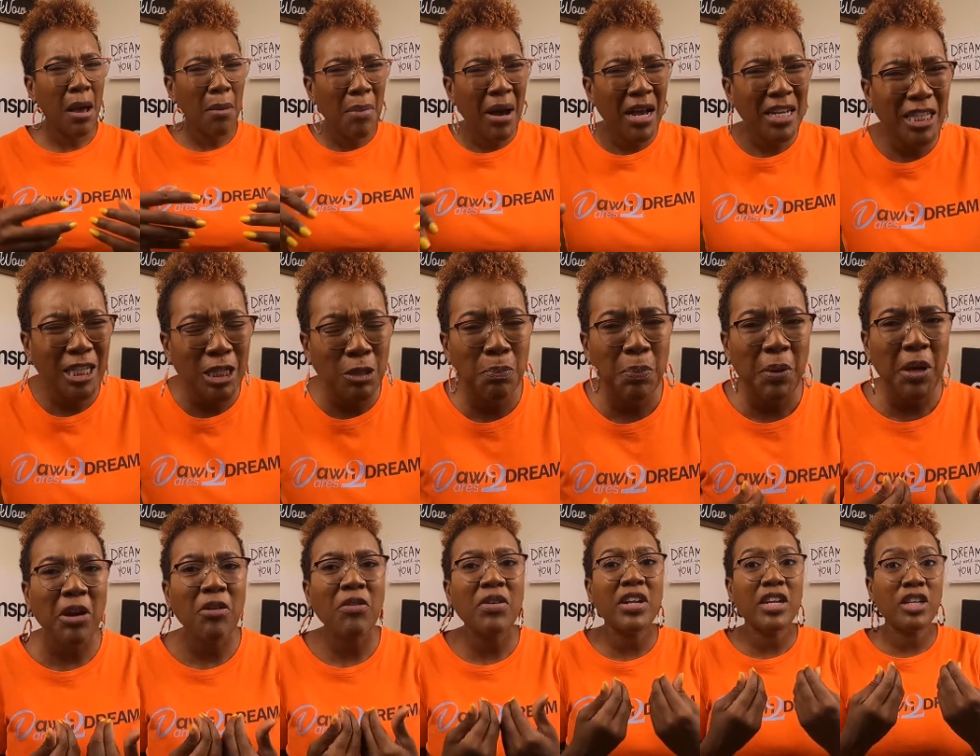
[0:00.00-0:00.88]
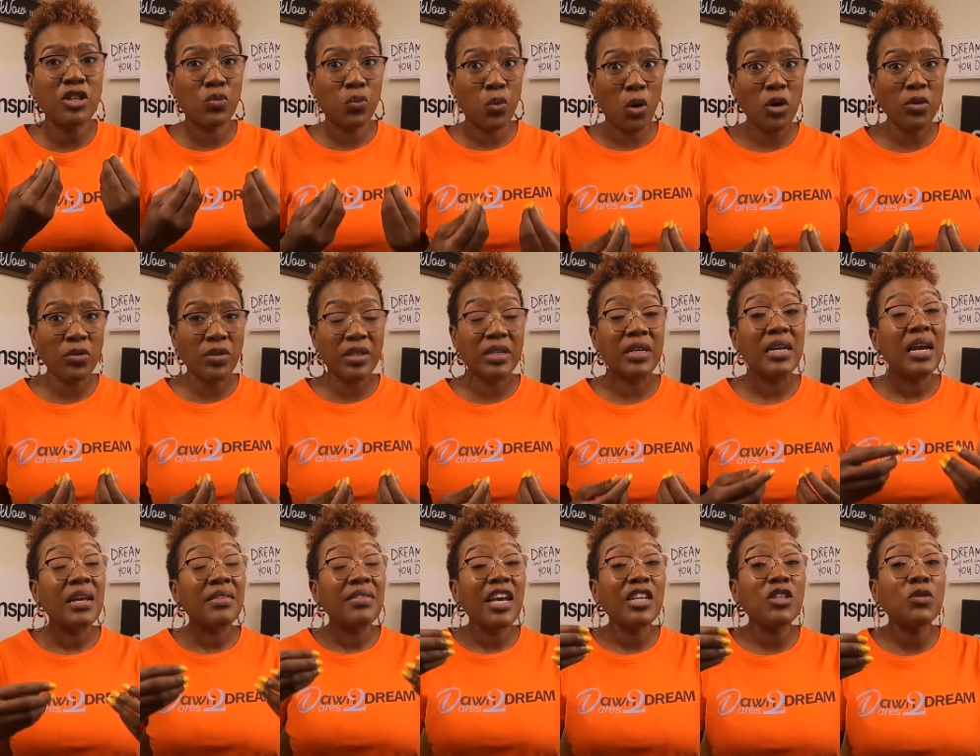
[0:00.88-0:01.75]
My spirit is worth it.
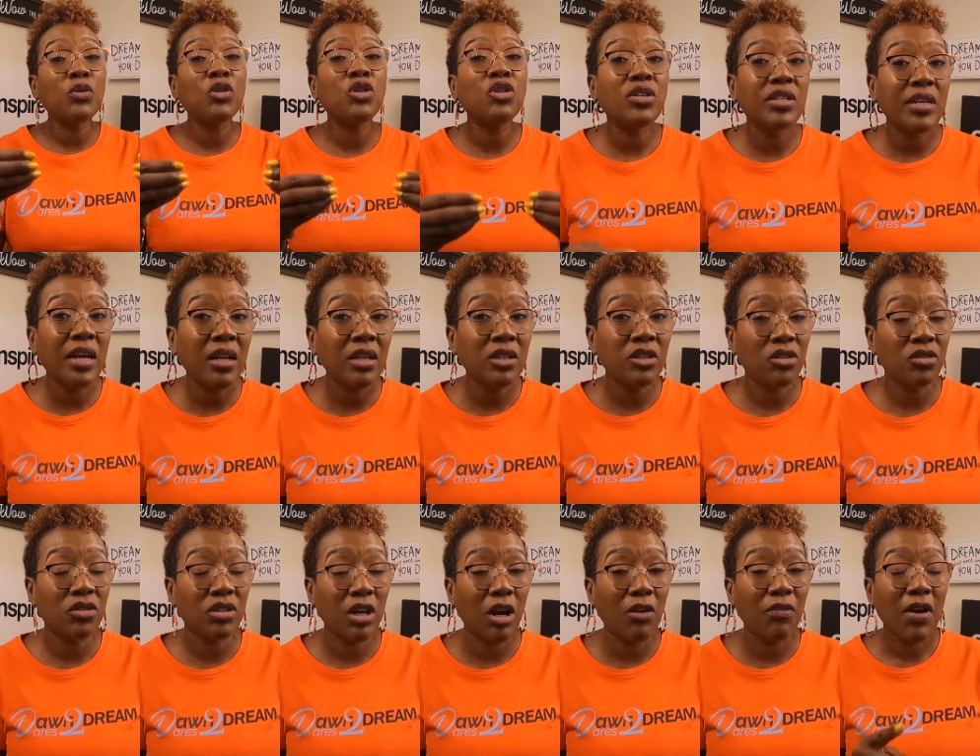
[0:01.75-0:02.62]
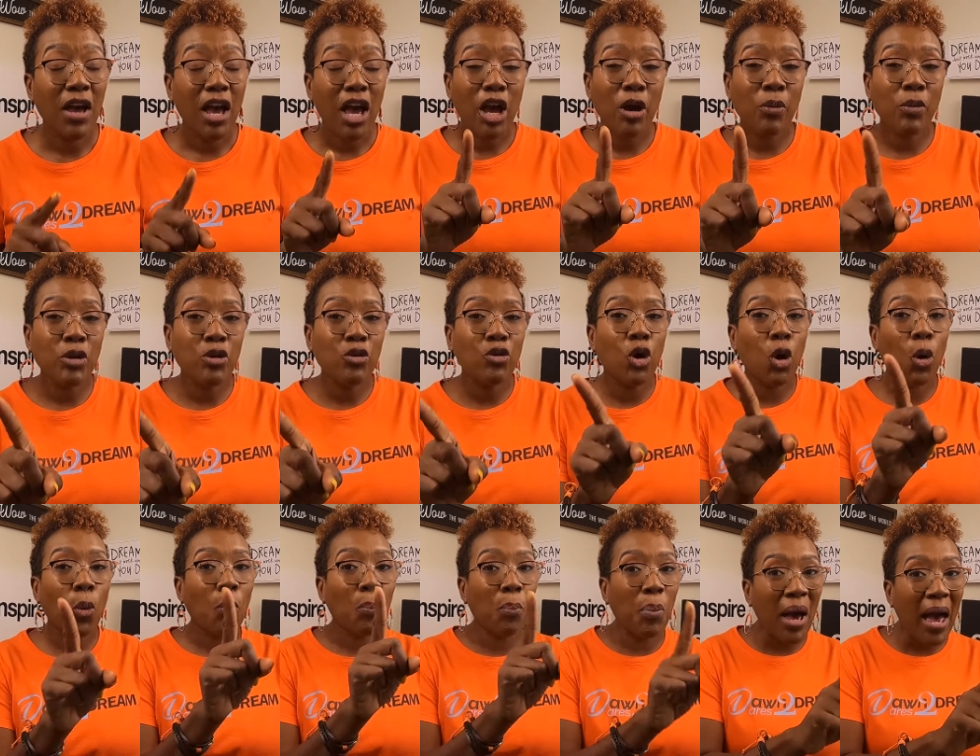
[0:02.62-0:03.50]
That's what you're telling yourself. And when you
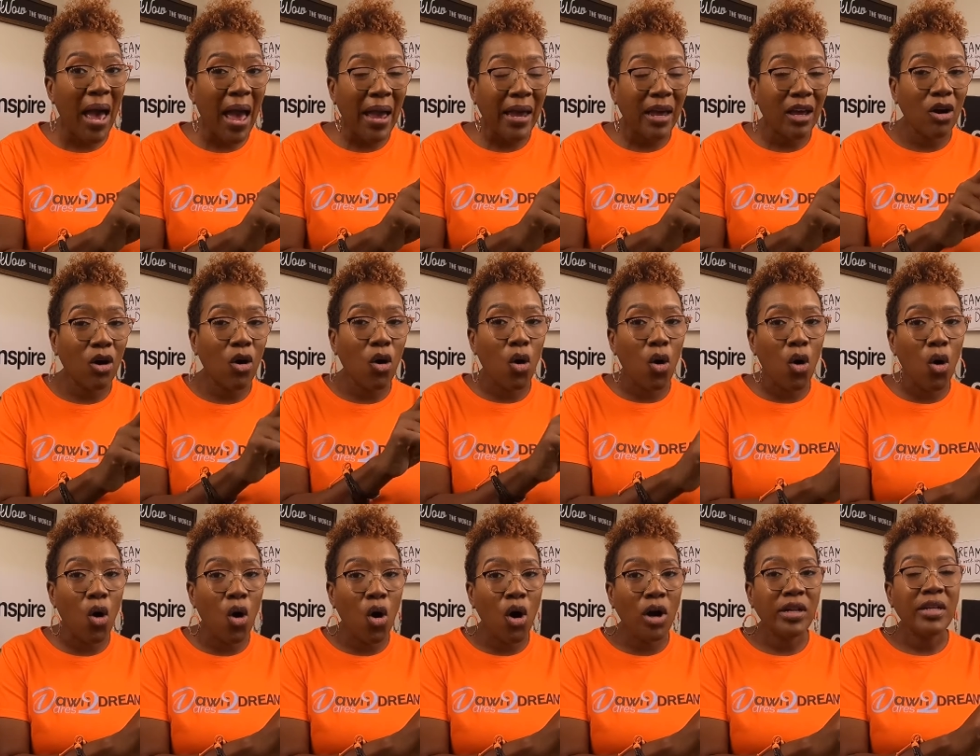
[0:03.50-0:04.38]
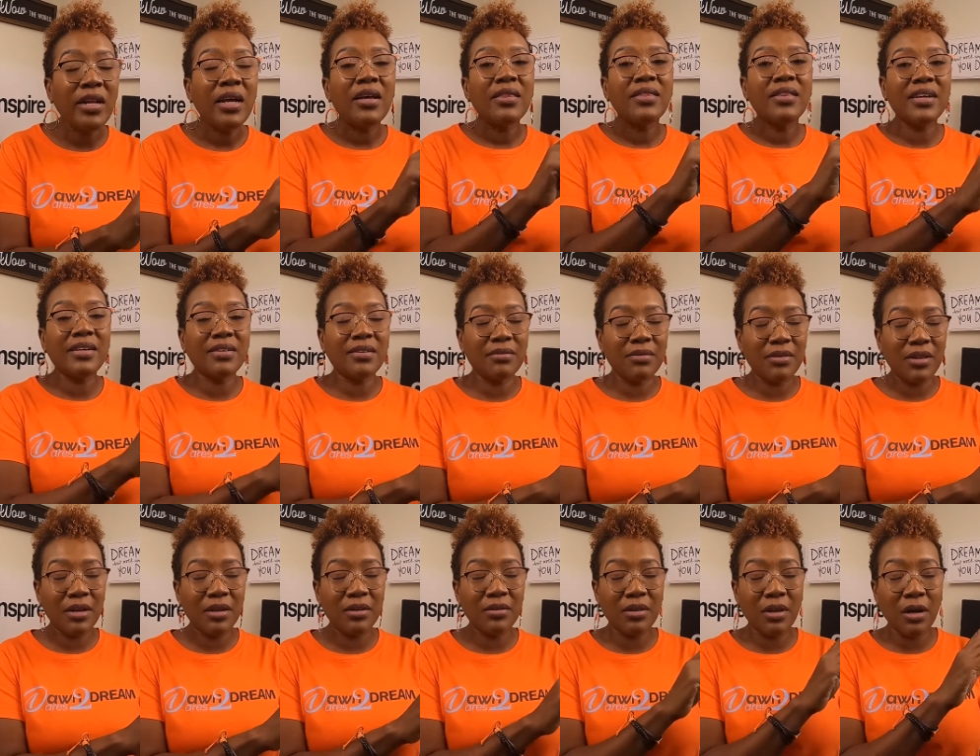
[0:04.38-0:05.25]
go back on
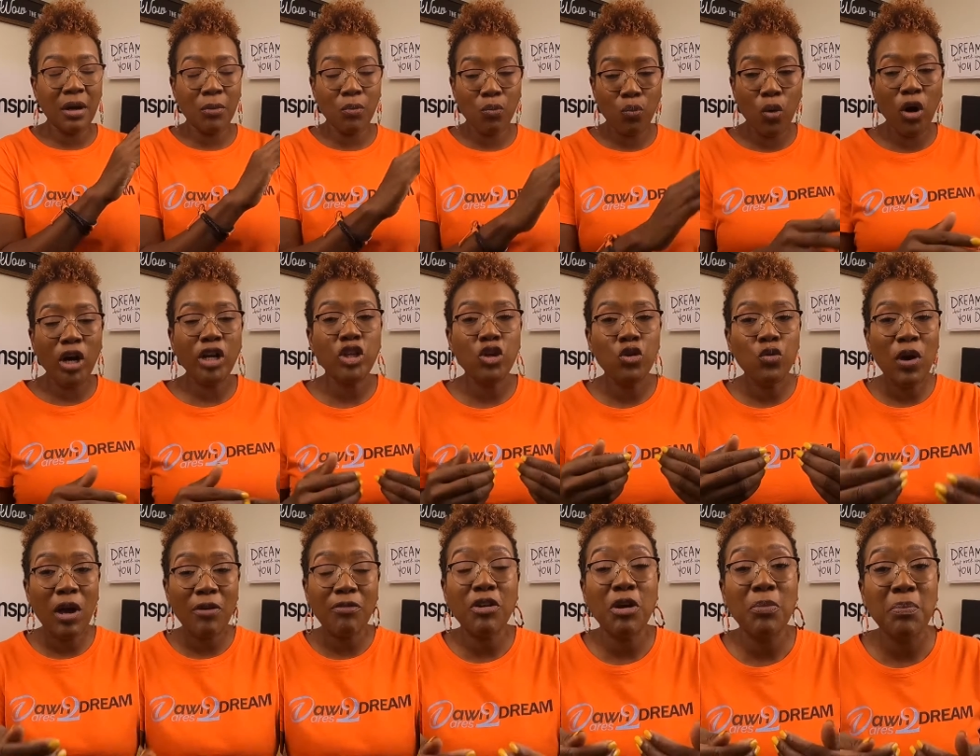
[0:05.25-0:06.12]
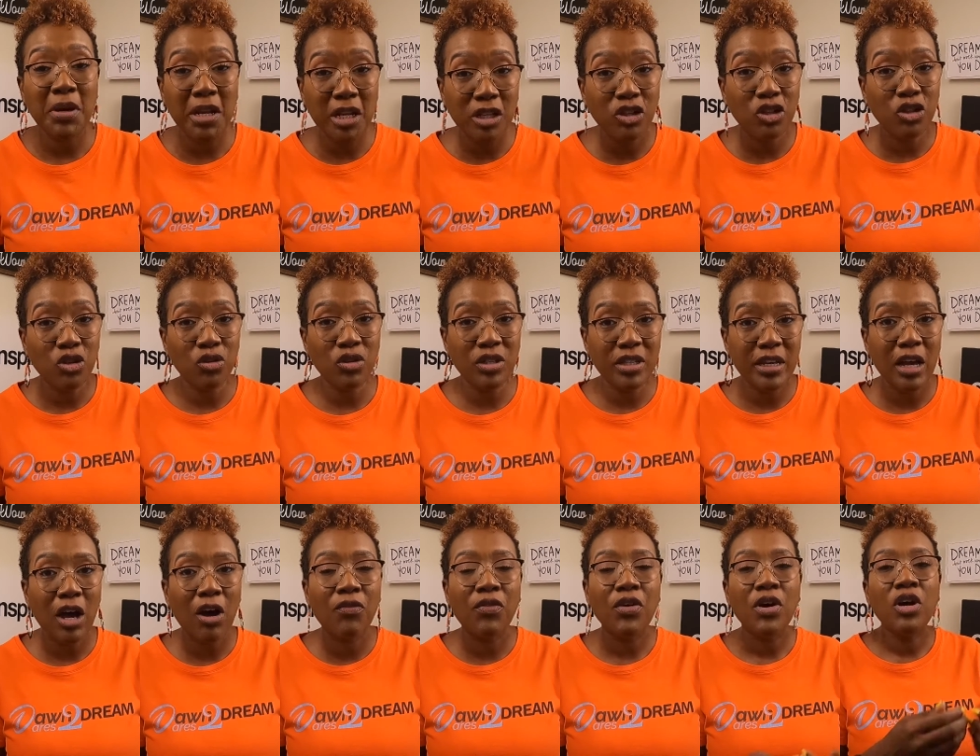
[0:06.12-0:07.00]
the what you have committed to
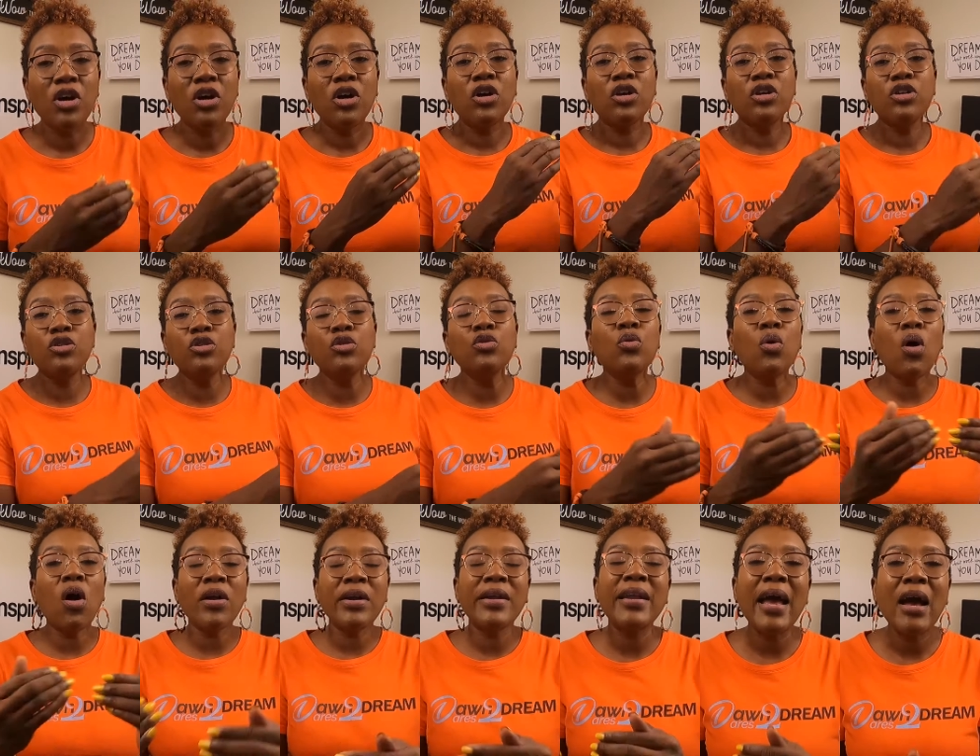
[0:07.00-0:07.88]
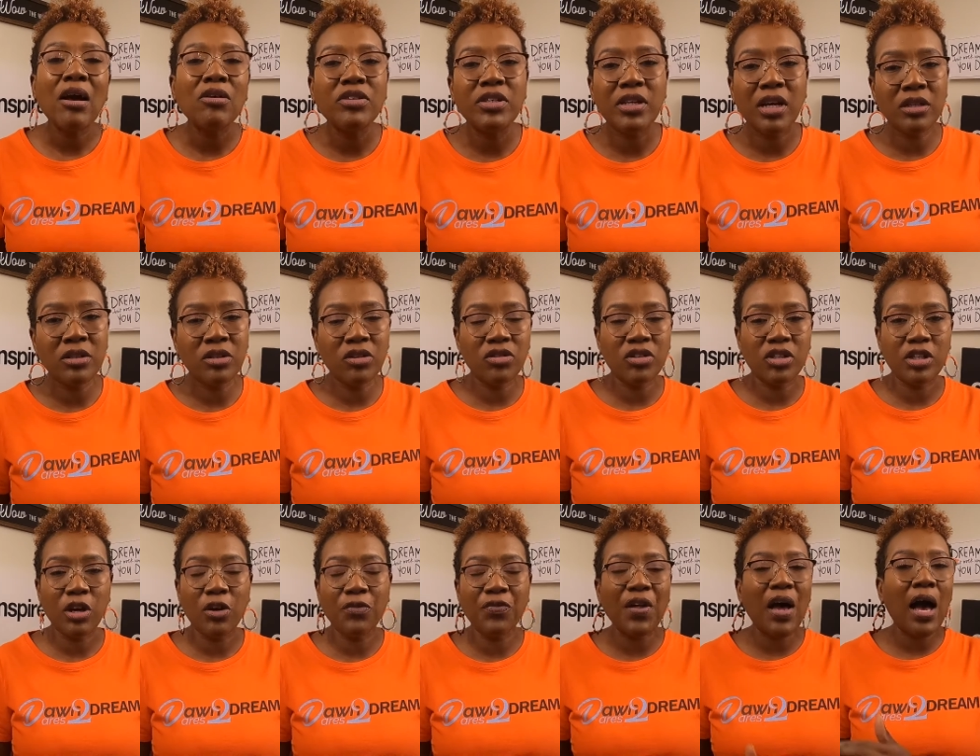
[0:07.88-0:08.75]
yourself, you are now telling
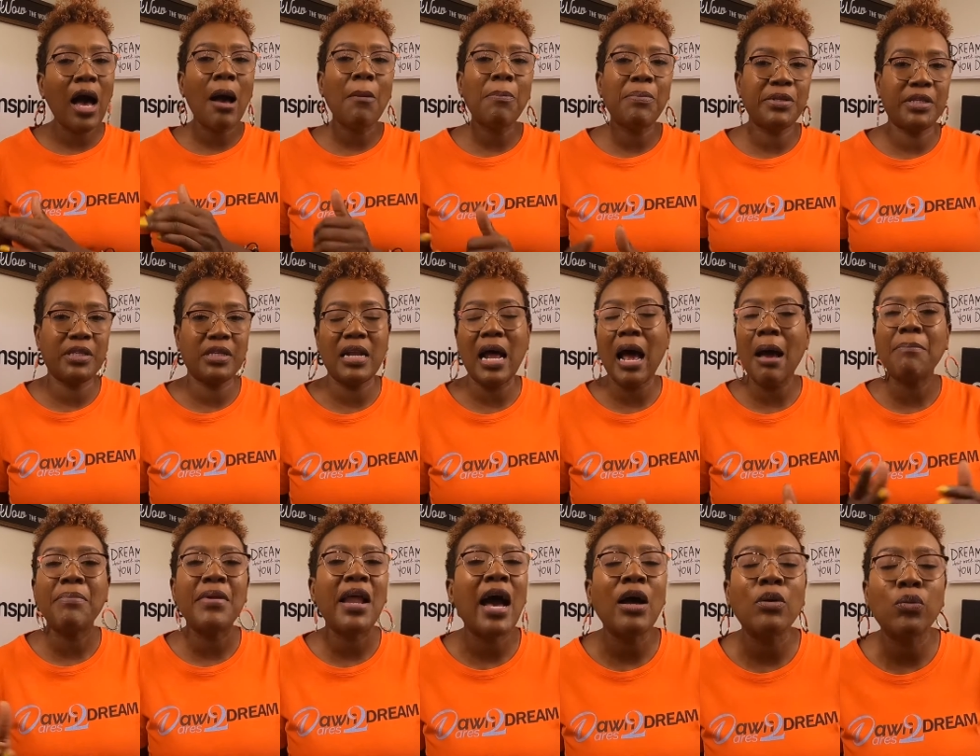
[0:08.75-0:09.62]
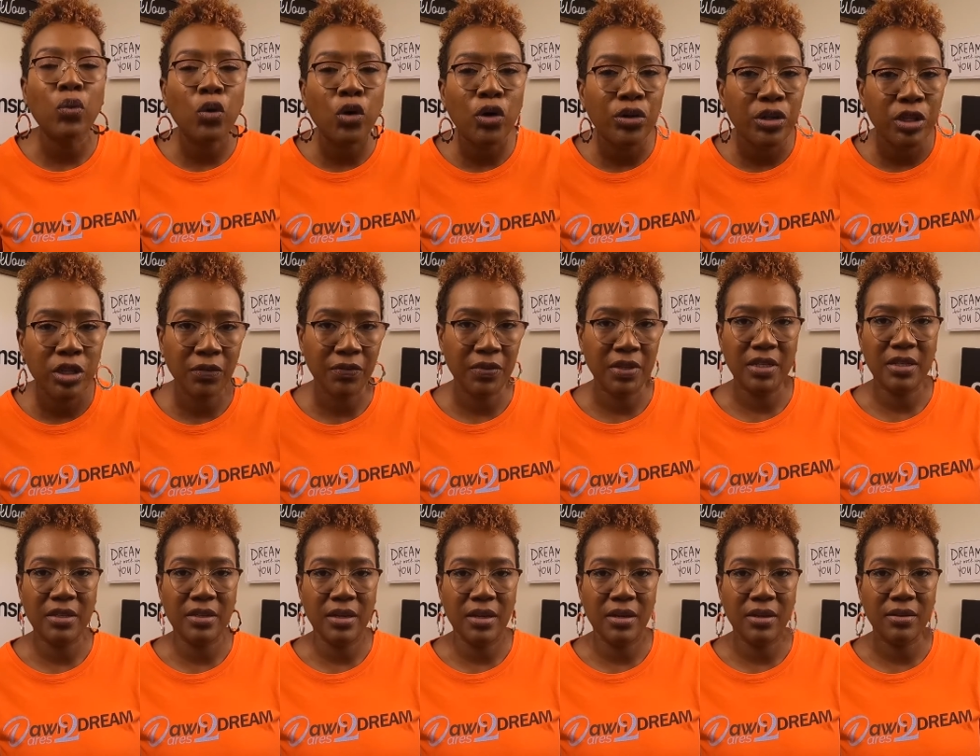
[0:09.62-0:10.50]
yourself the opposite. I'm not worthy of
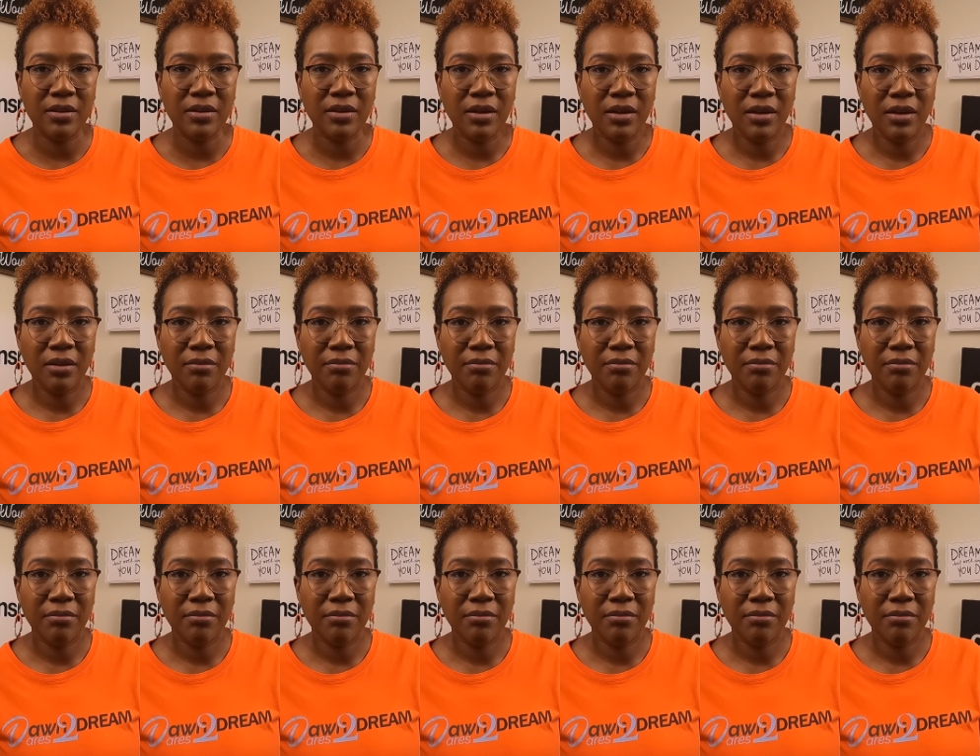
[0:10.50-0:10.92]
these things.